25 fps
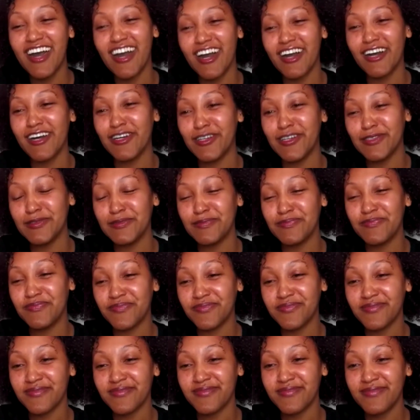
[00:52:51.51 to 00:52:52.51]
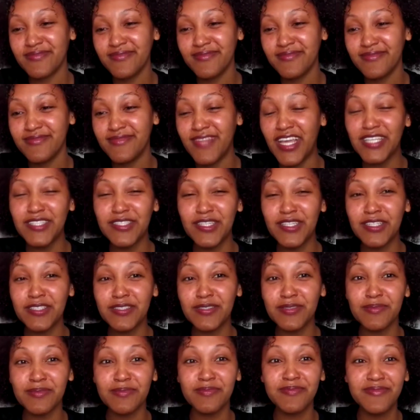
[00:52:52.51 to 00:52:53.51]
Um, That's
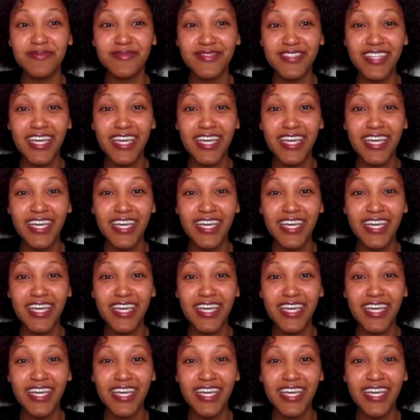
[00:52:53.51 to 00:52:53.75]
awesome.